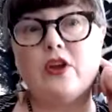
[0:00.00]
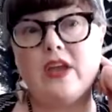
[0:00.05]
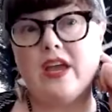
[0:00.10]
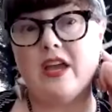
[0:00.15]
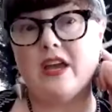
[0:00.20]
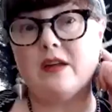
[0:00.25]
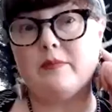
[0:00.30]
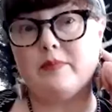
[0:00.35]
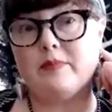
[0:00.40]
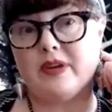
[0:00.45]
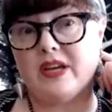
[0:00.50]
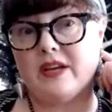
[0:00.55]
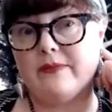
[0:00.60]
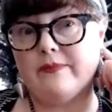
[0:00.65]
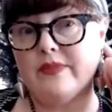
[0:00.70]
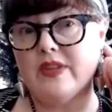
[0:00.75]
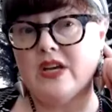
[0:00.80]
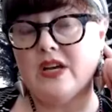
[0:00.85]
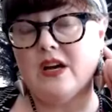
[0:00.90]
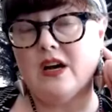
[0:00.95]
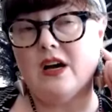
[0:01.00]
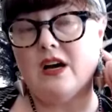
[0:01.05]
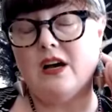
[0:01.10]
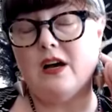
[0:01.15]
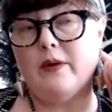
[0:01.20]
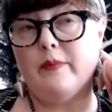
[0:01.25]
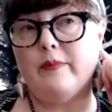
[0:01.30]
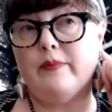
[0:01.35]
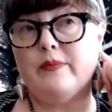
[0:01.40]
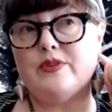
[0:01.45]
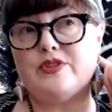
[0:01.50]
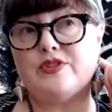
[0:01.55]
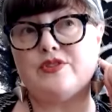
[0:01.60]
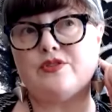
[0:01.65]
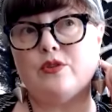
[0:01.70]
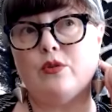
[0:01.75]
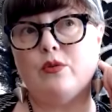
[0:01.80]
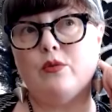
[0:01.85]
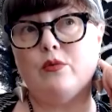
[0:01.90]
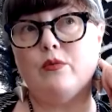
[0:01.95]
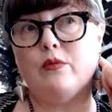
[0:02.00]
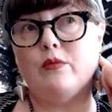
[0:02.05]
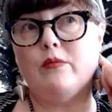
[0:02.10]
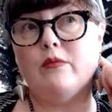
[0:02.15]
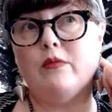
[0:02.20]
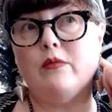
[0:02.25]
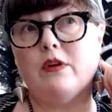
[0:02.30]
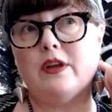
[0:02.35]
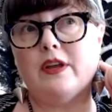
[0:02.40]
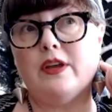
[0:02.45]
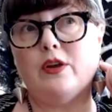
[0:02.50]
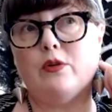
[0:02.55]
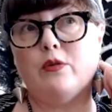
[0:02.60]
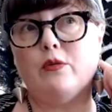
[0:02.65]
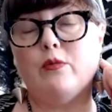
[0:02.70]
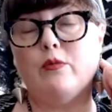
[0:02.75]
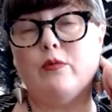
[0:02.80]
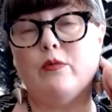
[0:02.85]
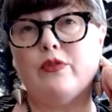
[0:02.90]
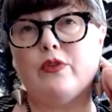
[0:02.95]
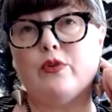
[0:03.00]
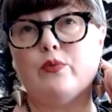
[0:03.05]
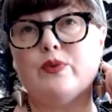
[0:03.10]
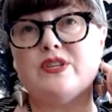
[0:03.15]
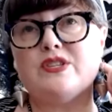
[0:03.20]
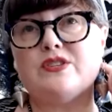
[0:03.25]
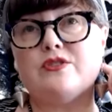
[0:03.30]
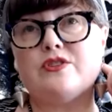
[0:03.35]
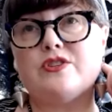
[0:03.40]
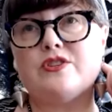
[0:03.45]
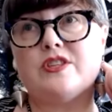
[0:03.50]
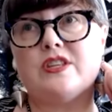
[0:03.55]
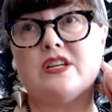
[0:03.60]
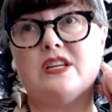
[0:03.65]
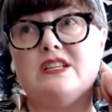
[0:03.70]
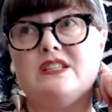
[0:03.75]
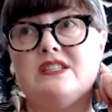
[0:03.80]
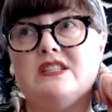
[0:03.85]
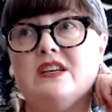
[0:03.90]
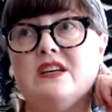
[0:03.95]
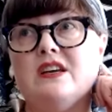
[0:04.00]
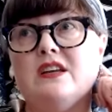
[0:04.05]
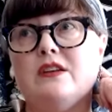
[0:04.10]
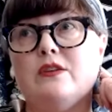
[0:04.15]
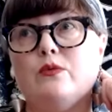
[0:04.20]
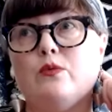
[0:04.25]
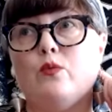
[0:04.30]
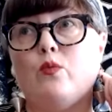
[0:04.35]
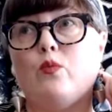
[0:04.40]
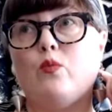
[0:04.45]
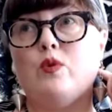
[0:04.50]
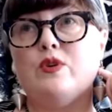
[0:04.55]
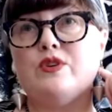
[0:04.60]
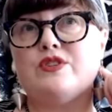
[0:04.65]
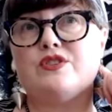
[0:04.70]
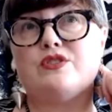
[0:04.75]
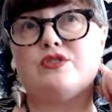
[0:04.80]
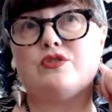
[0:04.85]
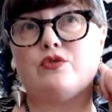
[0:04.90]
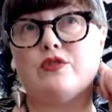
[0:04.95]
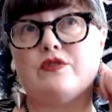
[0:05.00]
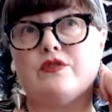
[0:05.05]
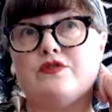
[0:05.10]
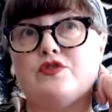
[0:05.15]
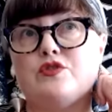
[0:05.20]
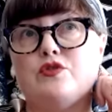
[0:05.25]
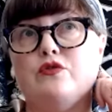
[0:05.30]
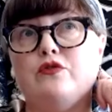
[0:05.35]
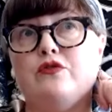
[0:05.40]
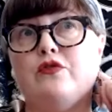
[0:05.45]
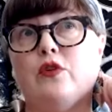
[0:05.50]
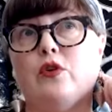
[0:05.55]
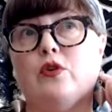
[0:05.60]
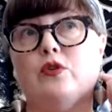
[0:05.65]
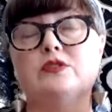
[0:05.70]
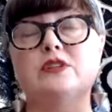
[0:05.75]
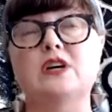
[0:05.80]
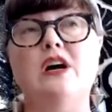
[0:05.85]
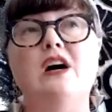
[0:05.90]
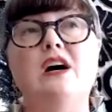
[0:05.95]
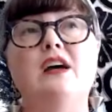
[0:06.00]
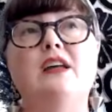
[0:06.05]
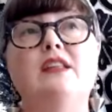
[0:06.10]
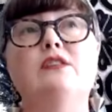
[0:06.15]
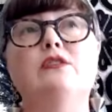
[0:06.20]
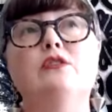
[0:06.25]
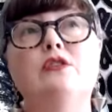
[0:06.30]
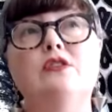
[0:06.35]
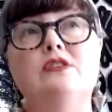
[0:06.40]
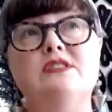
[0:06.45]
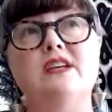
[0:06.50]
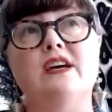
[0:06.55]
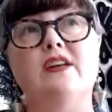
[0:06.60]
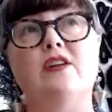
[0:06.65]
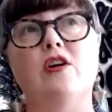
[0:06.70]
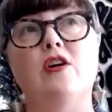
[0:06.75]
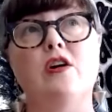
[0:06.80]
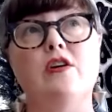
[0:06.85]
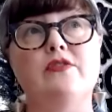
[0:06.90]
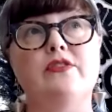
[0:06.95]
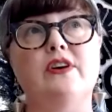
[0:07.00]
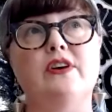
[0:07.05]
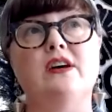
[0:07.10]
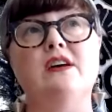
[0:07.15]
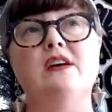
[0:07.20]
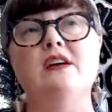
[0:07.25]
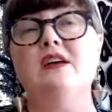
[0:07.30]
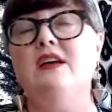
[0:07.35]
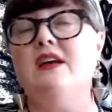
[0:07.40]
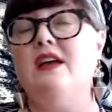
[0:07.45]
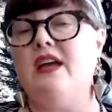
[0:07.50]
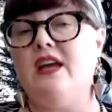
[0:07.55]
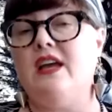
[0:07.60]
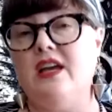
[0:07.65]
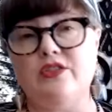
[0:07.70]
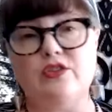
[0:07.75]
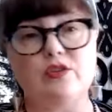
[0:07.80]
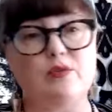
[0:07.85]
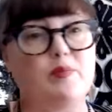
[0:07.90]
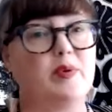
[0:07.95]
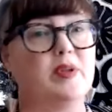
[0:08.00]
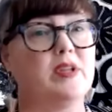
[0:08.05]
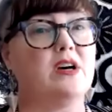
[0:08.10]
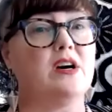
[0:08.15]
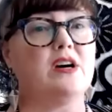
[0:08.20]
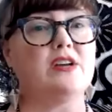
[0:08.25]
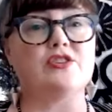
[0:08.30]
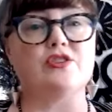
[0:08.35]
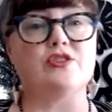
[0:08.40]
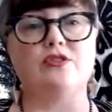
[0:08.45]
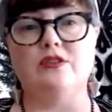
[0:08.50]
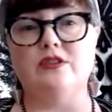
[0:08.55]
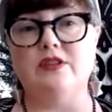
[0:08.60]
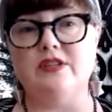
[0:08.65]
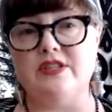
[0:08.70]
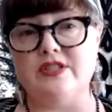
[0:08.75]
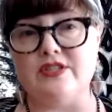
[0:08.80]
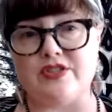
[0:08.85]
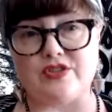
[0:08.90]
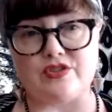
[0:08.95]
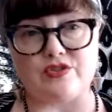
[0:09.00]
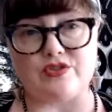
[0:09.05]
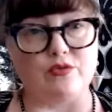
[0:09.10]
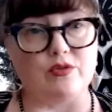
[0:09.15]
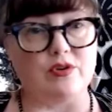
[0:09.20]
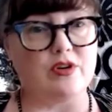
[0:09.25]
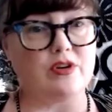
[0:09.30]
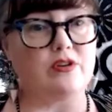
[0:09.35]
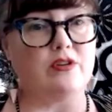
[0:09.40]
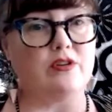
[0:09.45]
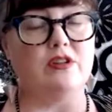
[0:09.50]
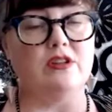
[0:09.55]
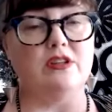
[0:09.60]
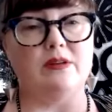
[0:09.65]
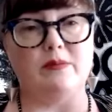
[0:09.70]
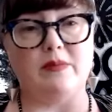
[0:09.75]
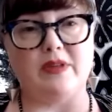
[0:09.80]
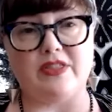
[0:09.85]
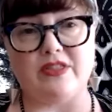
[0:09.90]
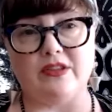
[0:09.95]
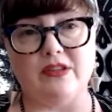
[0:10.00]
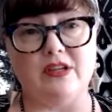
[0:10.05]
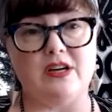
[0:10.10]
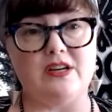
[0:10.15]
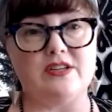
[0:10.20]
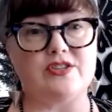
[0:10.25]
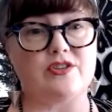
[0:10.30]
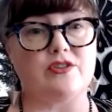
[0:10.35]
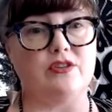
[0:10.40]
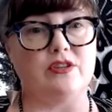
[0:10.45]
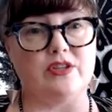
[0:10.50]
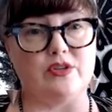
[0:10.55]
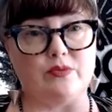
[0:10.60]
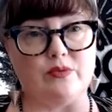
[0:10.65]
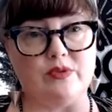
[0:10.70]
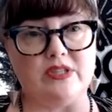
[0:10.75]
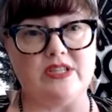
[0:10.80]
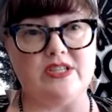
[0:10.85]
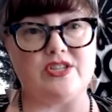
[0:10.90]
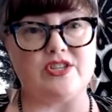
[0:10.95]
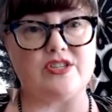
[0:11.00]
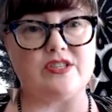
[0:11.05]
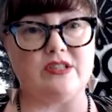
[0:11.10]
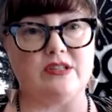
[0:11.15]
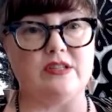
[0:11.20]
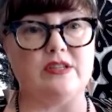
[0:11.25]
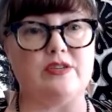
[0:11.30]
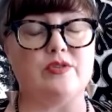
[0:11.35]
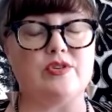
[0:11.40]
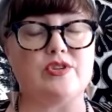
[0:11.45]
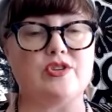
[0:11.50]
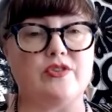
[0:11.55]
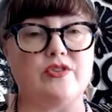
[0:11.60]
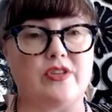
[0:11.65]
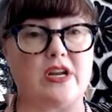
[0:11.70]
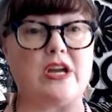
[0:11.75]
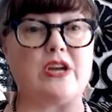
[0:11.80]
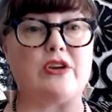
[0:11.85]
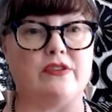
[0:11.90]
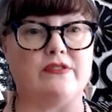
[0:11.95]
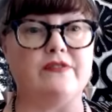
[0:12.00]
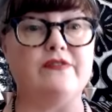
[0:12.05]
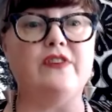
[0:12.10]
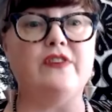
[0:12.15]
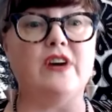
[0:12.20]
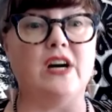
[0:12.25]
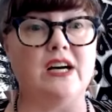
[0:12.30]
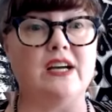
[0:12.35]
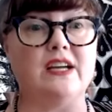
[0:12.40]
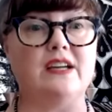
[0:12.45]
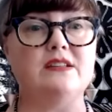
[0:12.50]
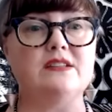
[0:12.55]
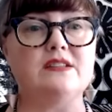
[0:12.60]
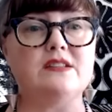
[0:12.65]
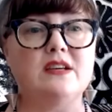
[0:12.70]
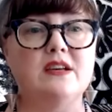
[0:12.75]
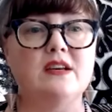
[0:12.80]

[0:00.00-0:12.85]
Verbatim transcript: There can be. Um, so, you know, the research that I did was sort of twofold. I looked at all the anthropological and historical and mythological and religious literature that I could find